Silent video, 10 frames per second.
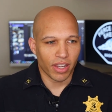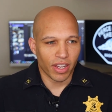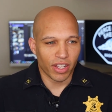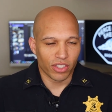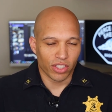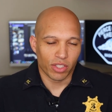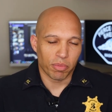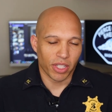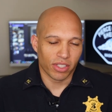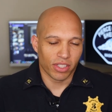it just
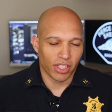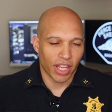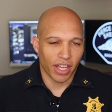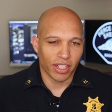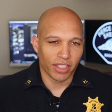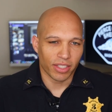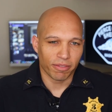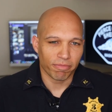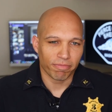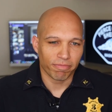speaks to that,
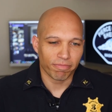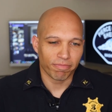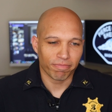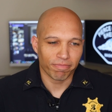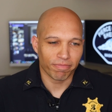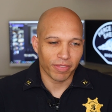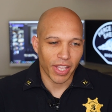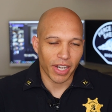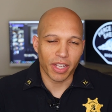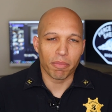
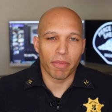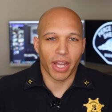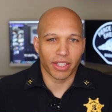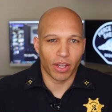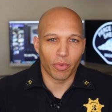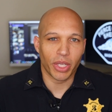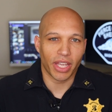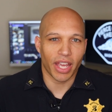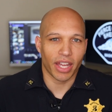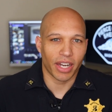that impact that we
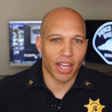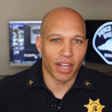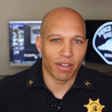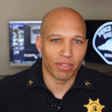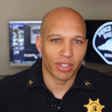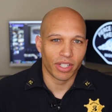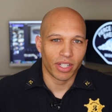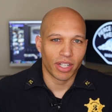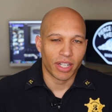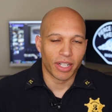can have.
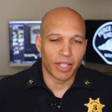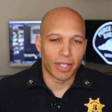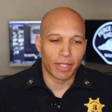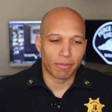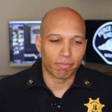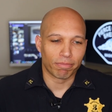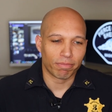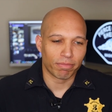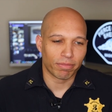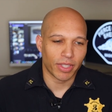Um,
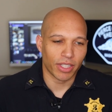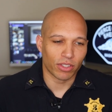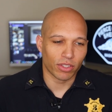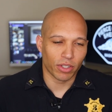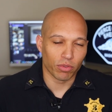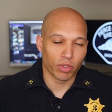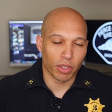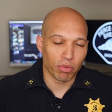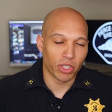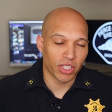and so I was really
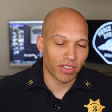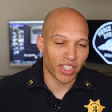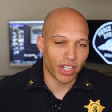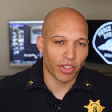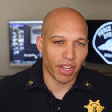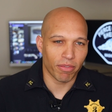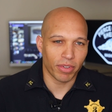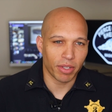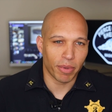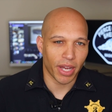appreciative to hear that
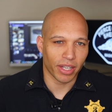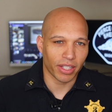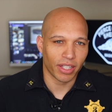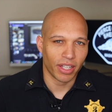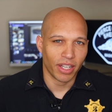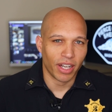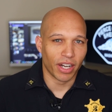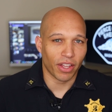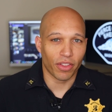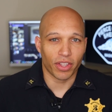feedback.
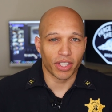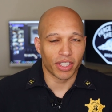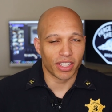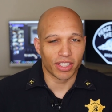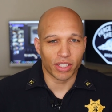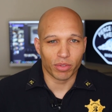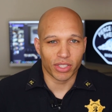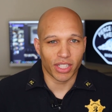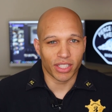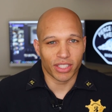Another thing that they said was
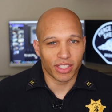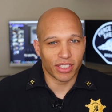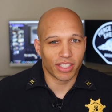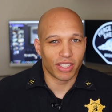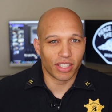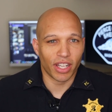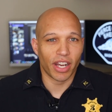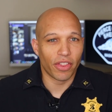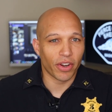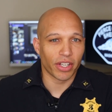that the
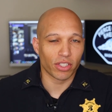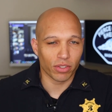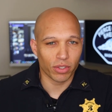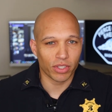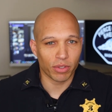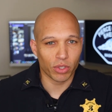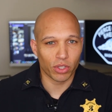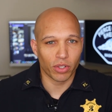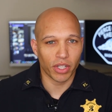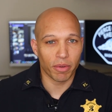other S R Os that were
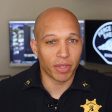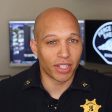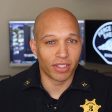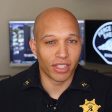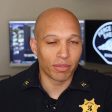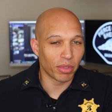showing up that didn't